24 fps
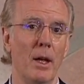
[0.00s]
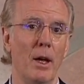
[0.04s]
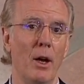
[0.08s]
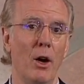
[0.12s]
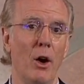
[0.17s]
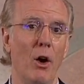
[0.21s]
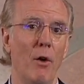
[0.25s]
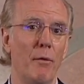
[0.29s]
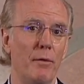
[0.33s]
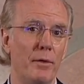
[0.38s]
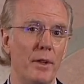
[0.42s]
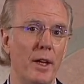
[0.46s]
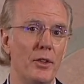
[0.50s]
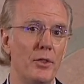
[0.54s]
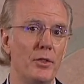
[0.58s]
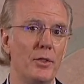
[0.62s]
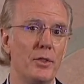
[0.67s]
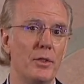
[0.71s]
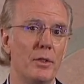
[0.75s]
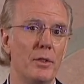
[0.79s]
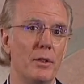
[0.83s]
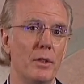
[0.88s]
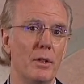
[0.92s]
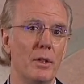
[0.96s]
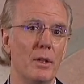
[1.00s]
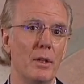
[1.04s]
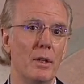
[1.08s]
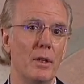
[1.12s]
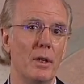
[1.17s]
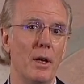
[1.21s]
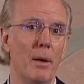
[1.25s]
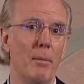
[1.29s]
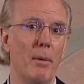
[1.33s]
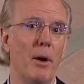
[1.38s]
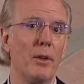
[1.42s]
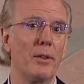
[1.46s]
Of this,
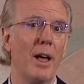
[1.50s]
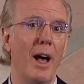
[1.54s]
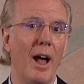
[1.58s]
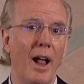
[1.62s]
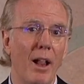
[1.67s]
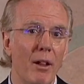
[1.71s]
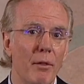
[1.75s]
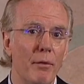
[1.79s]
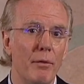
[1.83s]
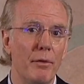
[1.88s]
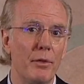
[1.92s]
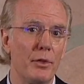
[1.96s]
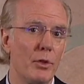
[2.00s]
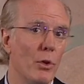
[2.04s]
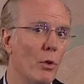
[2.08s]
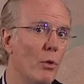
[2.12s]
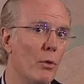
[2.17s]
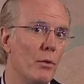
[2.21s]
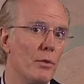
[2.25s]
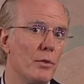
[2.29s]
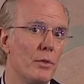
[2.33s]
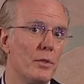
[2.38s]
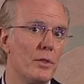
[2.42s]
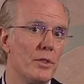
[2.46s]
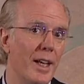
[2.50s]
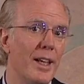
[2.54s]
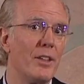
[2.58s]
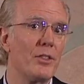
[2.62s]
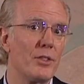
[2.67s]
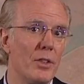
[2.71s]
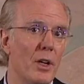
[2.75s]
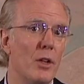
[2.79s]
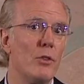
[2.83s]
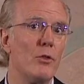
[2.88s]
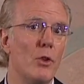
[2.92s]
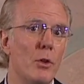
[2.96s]
about half, so
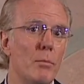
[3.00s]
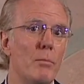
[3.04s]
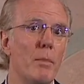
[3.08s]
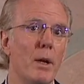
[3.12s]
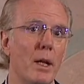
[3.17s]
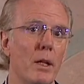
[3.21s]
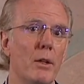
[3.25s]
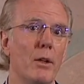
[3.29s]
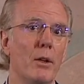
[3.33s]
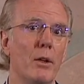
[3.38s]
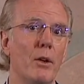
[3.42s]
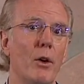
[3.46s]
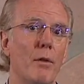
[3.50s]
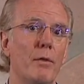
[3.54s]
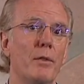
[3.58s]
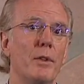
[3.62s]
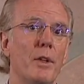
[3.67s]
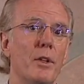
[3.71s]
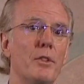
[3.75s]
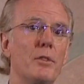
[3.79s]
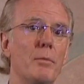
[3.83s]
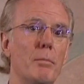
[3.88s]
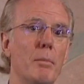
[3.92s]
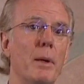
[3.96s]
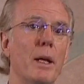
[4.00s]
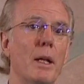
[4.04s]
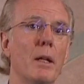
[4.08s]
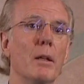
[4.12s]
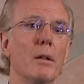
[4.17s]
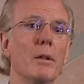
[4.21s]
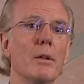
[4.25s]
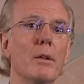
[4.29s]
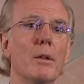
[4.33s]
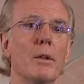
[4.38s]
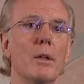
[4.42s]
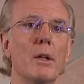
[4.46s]
600 million of this build,
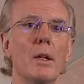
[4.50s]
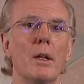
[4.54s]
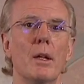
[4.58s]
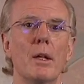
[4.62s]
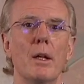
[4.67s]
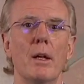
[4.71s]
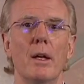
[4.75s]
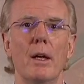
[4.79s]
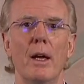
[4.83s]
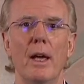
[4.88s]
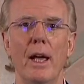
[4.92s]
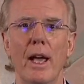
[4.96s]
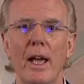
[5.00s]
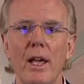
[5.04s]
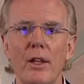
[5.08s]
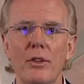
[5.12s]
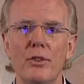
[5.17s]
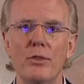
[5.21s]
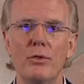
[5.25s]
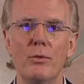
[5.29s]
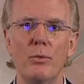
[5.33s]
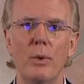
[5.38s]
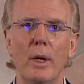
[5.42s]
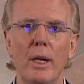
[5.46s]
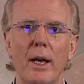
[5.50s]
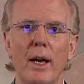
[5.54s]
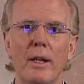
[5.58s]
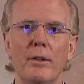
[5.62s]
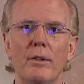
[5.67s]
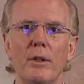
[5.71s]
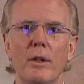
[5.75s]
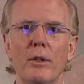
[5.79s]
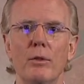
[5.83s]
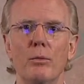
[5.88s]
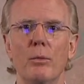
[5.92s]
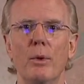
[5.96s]
is
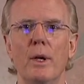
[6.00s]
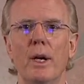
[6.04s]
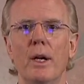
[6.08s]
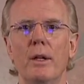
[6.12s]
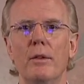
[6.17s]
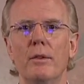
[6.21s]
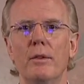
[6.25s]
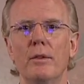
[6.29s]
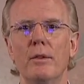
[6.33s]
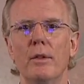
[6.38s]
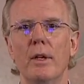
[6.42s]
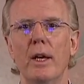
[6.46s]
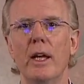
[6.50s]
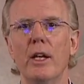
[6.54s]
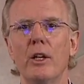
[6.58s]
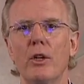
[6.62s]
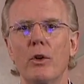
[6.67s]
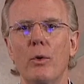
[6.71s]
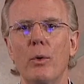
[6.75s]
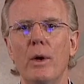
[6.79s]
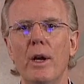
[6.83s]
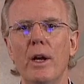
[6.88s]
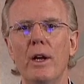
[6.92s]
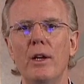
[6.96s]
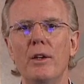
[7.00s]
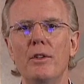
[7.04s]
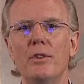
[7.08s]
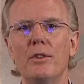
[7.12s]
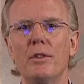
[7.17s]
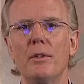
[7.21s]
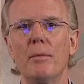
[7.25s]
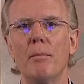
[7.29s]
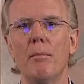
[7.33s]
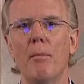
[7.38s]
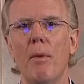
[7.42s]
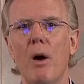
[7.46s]
related with
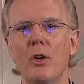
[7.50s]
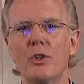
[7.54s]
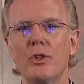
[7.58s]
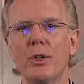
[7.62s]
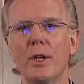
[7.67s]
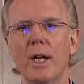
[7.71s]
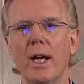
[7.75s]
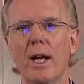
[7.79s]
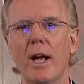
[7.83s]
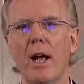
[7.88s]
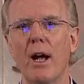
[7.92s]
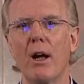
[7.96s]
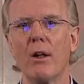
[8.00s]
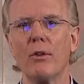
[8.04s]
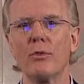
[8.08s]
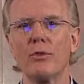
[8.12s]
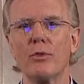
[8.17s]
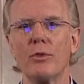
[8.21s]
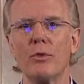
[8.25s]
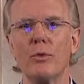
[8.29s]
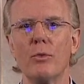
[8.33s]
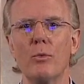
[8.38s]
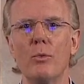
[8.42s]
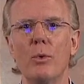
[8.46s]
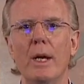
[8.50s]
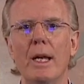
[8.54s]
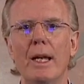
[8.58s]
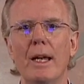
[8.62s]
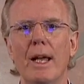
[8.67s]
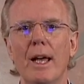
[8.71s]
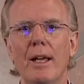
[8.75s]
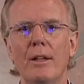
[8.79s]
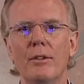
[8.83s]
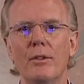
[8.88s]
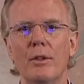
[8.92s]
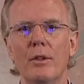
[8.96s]
increased margin accounts
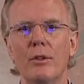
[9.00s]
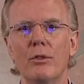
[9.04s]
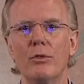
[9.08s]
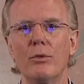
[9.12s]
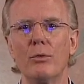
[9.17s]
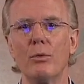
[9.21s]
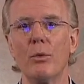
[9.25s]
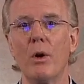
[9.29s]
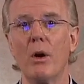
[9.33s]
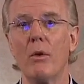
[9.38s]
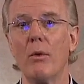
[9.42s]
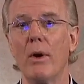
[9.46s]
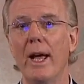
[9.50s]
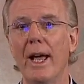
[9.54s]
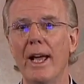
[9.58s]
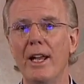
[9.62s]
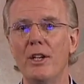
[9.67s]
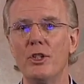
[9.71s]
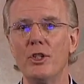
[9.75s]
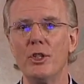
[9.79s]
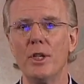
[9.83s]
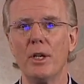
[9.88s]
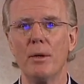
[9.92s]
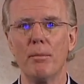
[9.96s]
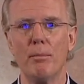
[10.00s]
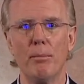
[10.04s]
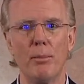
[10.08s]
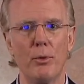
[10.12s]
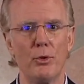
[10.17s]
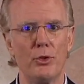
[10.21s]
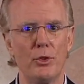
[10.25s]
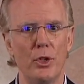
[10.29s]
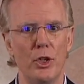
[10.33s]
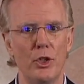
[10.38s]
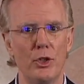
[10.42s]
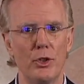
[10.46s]
related to our hedging
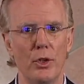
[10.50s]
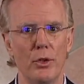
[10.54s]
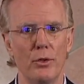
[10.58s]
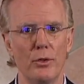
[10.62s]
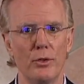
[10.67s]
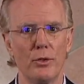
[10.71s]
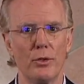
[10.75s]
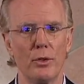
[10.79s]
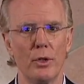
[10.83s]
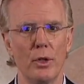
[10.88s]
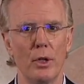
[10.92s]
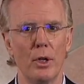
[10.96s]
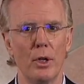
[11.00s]
positions